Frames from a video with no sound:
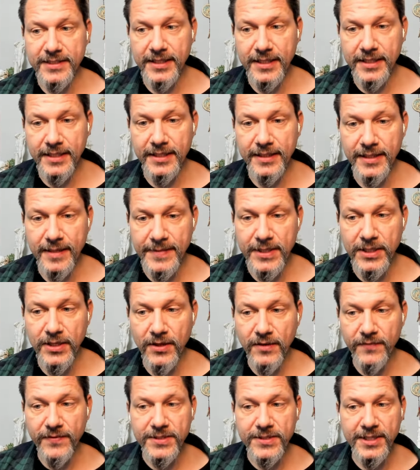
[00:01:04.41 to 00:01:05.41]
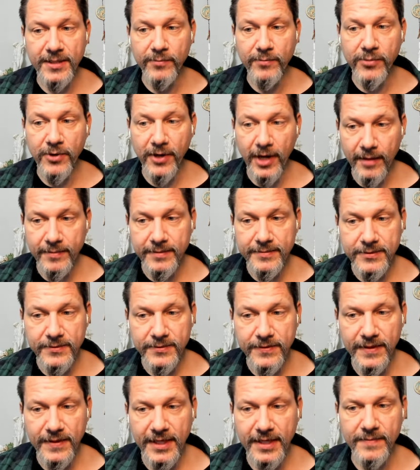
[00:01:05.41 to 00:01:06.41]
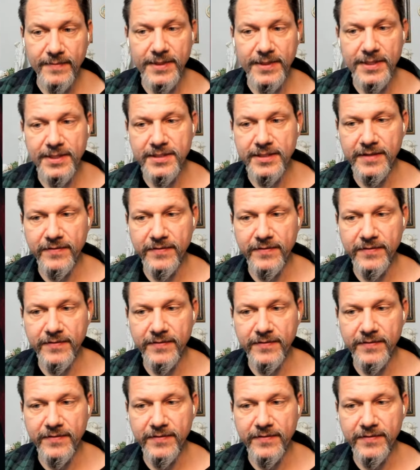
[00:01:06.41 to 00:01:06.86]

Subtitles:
let me know if there's any problems with that because